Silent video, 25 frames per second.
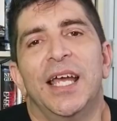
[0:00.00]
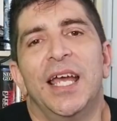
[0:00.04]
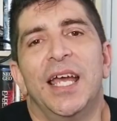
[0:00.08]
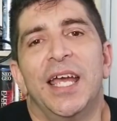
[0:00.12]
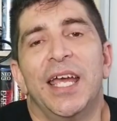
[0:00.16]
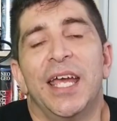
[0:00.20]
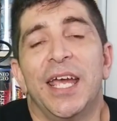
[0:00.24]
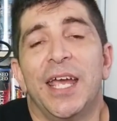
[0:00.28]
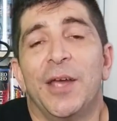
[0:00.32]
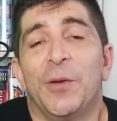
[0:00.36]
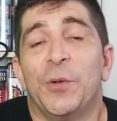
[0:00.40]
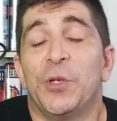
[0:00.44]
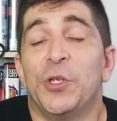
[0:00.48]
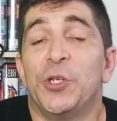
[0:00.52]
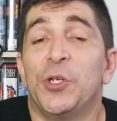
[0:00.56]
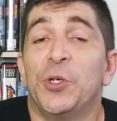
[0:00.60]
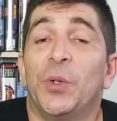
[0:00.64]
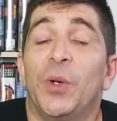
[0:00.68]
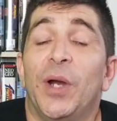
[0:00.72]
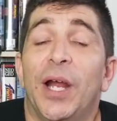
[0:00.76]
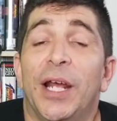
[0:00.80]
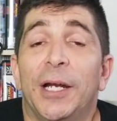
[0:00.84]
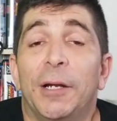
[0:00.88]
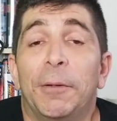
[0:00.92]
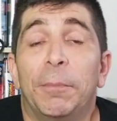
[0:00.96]
when
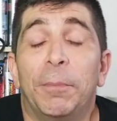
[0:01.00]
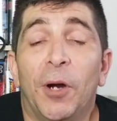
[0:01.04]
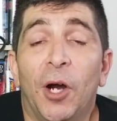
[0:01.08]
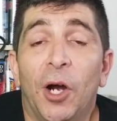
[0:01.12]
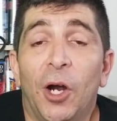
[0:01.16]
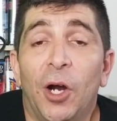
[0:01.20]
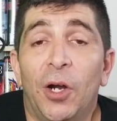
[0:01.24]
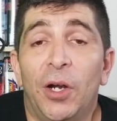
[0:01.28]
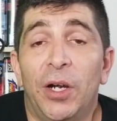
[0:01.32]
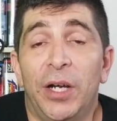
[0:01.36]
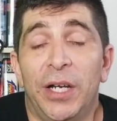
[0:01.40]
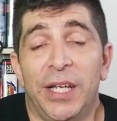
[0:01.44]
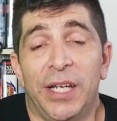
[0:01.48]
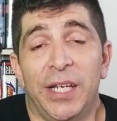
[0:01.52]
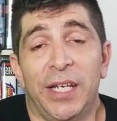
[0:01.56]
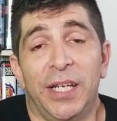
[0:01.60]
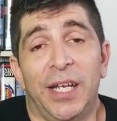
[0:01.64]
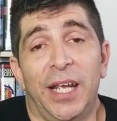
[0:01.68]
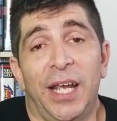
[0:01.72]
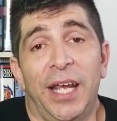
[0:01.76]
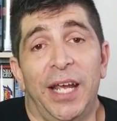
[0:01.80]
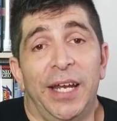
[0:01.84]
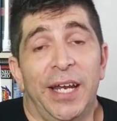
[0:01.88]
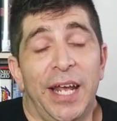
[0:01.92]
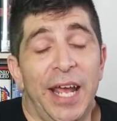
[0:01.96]
you're at a party,
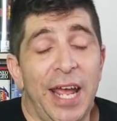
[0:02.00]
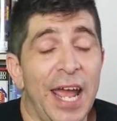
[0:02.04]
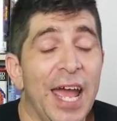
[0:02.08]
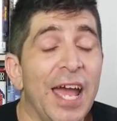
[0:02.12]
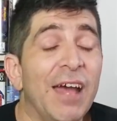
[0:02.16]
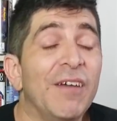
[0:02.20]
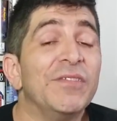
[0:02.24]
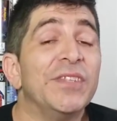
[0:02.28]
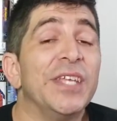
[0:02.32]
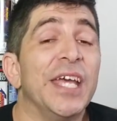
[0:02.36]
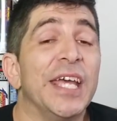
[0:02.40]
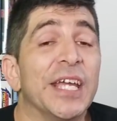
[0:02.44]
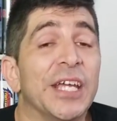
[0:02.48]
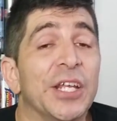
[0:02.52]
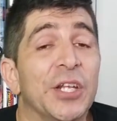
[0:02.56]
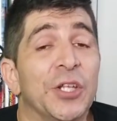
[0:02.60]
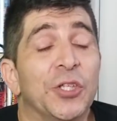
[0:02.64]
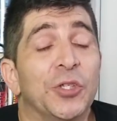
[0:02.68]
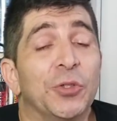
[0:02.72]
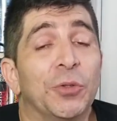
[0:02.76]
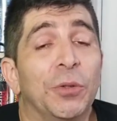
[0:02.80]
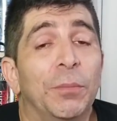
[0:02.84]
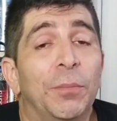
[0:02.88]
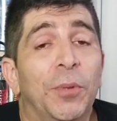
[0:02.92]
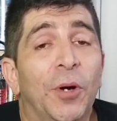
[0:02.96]
and I have taken
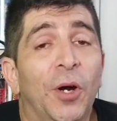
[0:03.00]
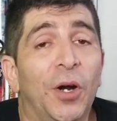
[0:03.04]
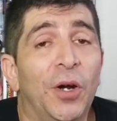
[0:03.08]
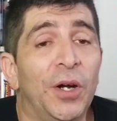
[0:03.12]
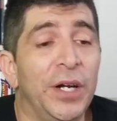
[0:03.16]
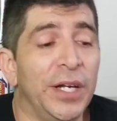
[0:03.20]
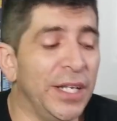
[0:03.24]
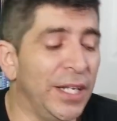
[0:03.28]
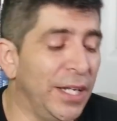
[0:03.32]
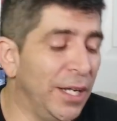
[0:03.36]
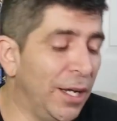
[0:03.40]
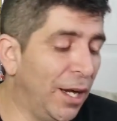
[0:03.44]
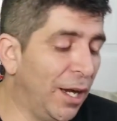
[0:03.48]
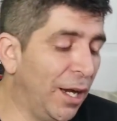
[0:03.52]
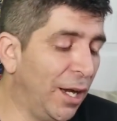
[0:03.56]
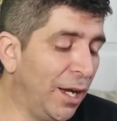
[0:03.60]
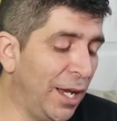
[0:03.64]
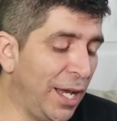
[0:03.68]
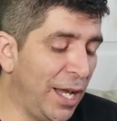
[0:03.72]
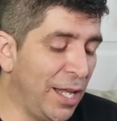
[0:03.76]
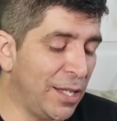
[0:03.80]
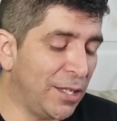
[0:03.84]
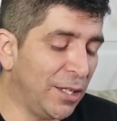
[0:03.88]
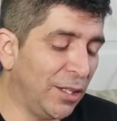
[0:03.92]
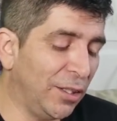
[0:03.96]
to a party,
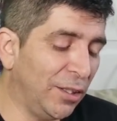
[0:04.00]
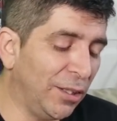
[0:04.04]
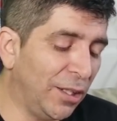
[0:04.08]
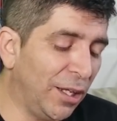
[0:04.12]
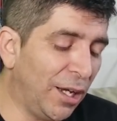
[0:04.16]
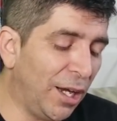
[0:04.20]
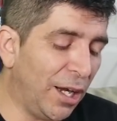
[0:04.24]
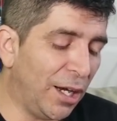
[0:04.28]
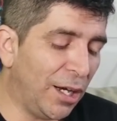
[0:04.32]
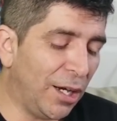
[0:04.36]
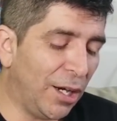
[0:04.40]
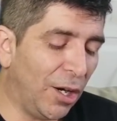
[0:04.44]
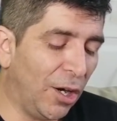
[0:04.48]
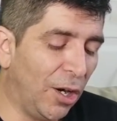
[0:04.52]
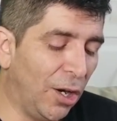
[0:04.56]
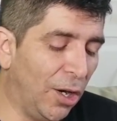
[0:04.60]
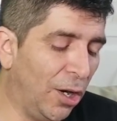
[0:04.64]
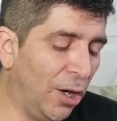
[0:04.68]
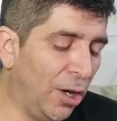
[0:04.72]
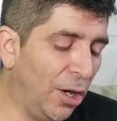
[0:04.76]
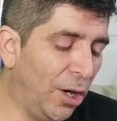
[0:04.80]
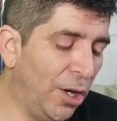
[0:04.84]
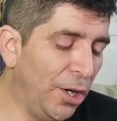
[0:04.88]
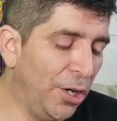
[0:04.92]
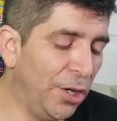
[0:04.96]
it's a lot
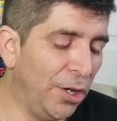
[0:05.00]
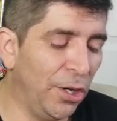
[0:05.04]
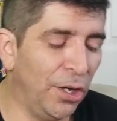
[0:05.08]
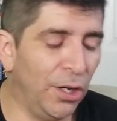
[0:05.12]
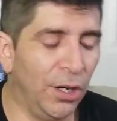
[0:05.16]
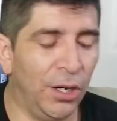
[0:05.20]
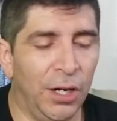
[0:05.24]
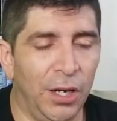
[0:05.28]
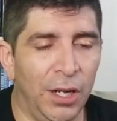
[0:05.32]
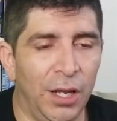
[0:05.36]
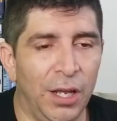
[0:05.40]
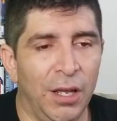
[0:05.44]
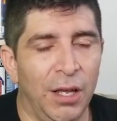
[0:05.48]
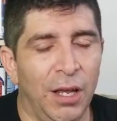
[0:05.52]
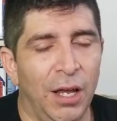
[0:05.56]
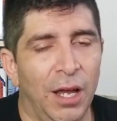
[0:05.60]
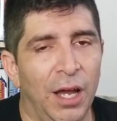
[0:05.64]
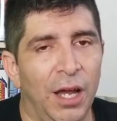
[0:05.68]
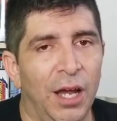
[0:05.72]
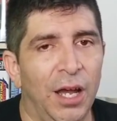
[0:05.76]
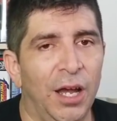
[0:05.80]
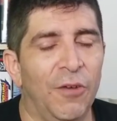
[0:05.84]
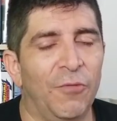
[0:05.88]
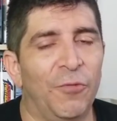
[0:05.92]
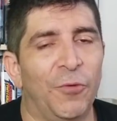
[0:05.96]
harder
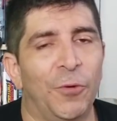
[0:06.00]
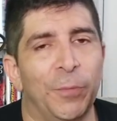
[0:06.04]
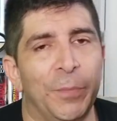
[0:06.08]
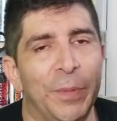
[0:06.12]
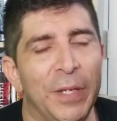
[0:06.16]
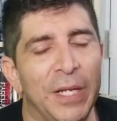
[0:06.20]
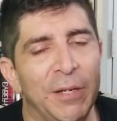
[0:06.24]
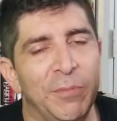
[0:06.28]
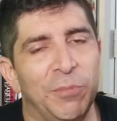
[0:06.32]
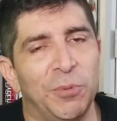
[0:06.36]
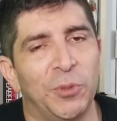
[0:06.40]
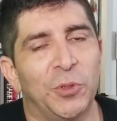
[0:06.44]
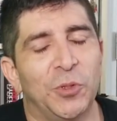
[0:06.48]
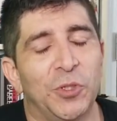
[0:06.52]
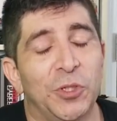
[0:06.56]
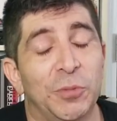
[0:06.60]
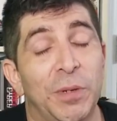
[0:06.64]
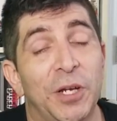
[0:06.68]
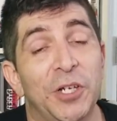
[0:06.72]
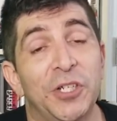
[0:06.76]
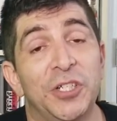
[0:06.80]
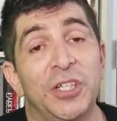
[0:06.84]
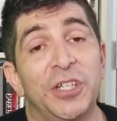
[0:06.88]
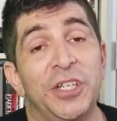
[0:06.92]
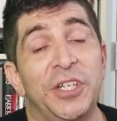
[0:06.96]
for people,
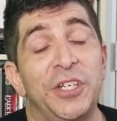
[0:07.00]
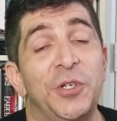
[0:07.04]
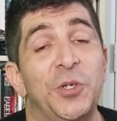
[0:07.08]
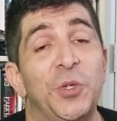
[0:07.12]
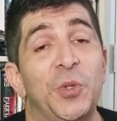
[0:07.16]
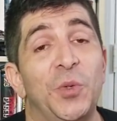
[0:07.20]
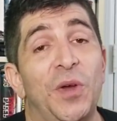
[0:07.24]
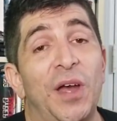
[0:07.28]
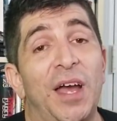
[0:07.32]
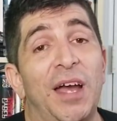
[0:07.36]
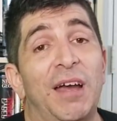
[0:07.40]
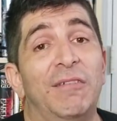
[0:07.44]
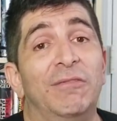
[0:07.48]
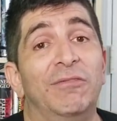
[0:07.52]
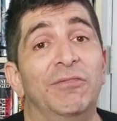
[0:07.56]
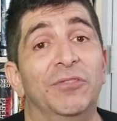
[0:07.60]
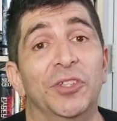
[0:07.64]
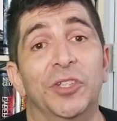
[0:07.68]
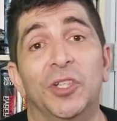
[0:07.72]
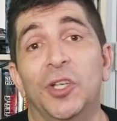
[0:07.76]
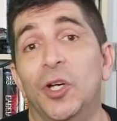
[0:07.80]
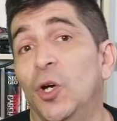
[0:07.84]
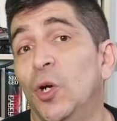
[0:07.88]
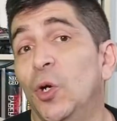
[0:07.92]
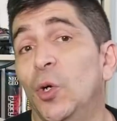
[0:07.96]
especially who have
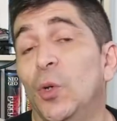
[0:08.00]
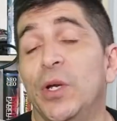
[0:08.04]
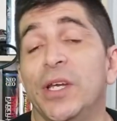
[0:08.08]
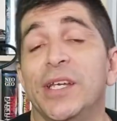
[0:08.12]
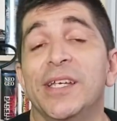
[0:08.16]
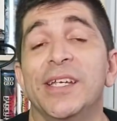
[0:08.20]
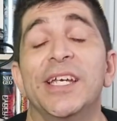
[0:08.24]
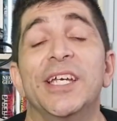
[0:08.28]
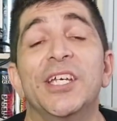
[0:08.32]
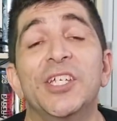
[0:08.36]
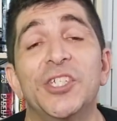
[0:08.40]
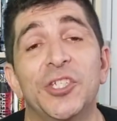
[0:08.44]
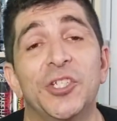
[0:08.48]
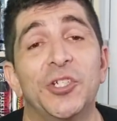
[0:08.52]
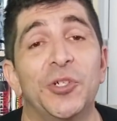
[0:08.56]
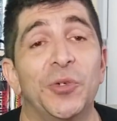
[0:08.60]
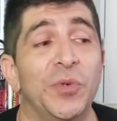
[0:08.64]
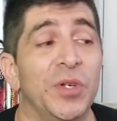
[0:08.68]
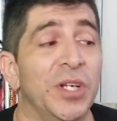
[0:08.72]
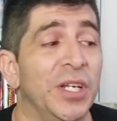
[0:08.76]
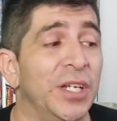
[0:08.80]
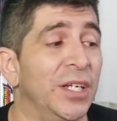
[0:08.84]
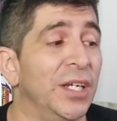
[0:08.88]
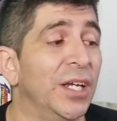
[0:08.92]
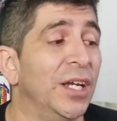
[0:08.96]
no
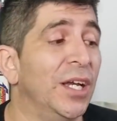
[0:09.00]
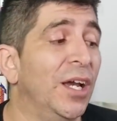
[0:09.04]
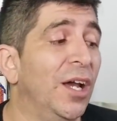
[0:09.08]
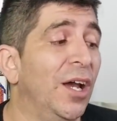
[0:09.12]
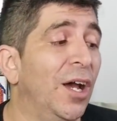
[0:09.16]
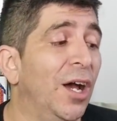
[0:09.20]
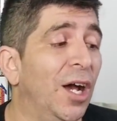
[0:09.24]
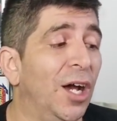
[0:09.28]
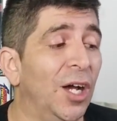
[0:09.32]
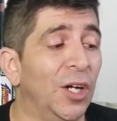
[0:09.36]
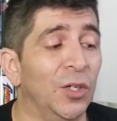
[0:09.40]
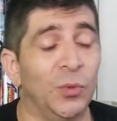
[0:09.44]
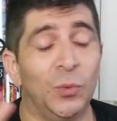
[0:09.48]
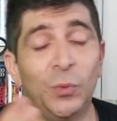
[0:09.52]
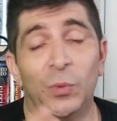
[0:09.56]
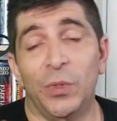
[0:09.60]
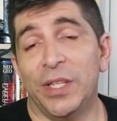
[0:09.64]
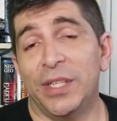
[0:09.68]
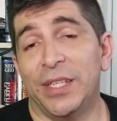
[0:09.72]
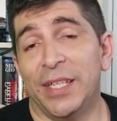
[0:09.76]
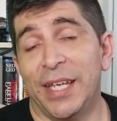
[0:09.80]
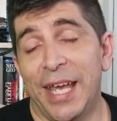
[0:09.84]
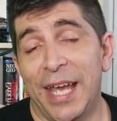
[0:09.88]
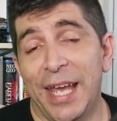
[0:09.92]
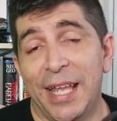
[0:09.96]
history
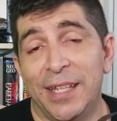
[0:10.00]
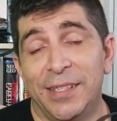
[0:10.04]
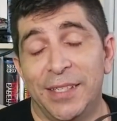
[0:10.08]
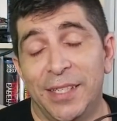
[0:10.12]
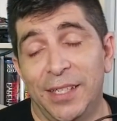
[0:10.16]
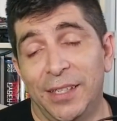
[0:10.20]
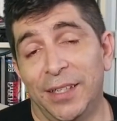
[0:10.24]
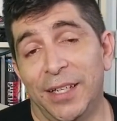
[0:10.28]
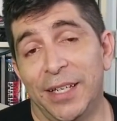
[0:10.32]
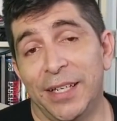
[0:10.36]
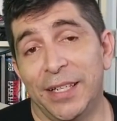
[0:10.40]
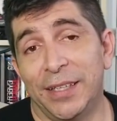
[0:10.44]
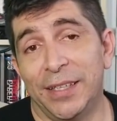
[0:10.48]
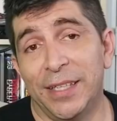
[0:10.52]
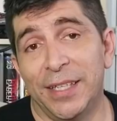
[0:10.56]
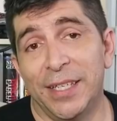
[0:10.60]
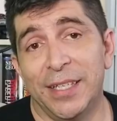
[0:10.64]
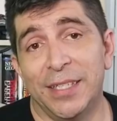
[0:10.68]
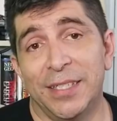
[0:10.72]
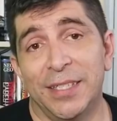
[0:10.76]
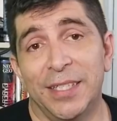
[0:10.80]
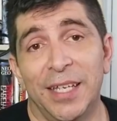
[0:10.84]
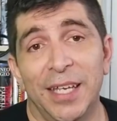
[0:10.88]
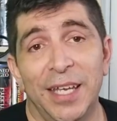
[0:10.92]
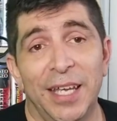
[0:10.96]
with a headset like
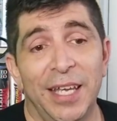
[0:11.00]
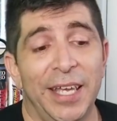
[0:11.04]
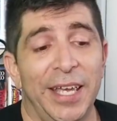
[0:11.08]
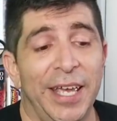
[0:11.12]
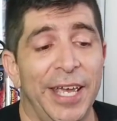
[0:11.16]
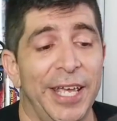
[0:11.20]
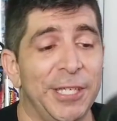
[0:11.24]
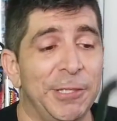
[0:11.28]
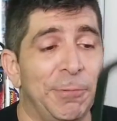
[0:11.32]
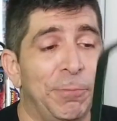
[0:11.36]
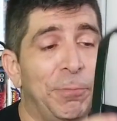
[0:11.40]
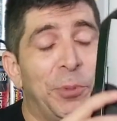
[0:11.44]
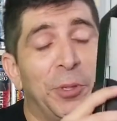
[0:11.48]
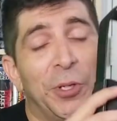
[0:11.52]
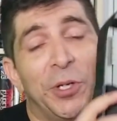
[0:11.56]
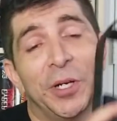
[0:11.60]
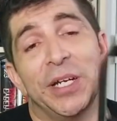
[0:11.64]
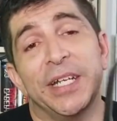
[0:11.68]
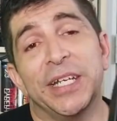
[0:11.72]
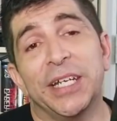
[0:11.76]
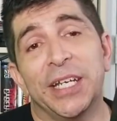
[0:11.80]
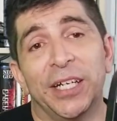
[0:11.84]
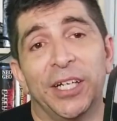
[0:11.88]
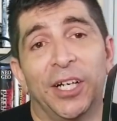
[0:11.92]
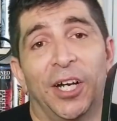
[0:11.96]
this, is
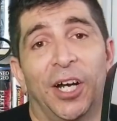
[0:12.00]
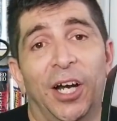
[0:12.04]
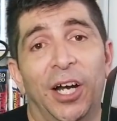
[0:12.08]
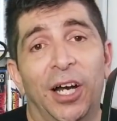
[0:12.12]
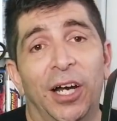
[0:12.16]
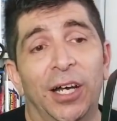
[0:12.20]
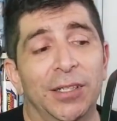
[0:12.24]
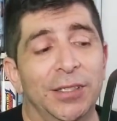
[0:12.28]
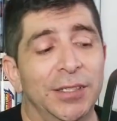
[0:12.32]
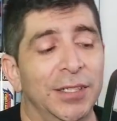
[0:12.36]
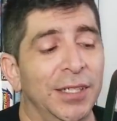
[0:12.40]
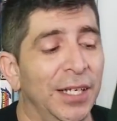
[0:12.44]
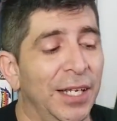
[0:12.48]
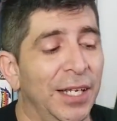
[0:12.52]
putting it on